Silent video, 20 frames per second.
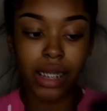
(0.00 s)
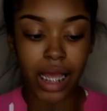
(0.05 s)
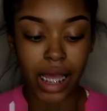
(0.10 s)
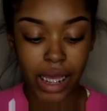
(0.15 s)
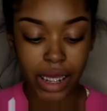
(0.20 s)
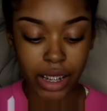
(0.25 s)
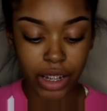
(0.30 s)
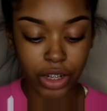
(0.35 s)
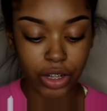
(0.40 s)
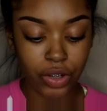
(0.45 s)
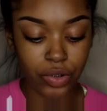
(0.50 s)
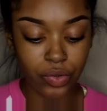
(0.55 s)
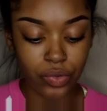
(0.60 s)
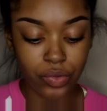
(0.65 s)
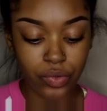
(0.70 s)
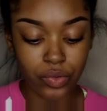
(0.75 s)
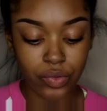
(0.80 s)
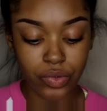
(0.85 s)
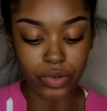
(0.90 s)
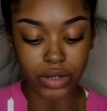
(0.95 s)
I
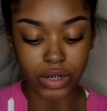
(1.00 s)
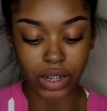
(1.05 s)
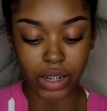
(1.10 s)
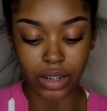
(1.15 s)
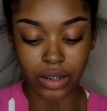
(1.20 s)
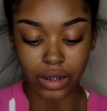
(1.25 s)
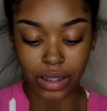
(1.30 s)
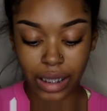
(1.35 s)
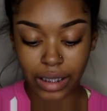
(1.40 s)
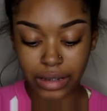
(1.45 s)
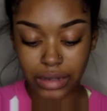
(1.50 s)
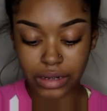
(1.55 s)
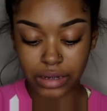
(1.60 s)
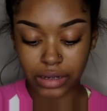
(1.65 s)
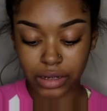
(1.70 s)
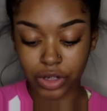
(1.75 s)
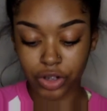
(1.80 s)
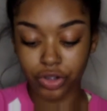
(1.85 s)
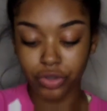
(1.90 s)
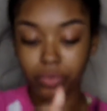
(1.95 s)
use the light
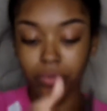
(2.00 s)
to